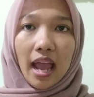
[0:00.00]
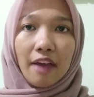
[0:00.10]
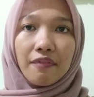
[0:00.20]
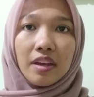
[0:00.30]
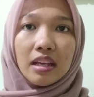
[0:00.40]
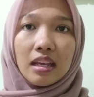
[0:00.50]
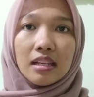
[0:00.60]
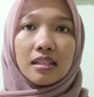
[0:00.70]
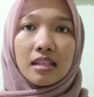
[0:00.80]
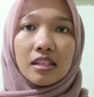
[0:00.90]
having
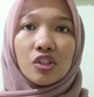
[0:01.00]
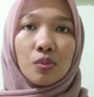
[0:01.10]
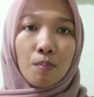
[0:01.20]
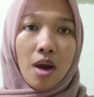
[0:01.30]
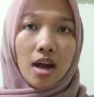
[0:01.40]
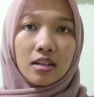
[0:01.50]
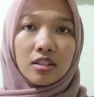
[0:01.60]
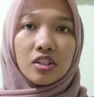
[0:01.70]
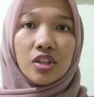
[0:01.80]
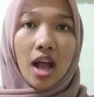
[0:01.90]
it is
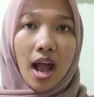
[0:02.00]
much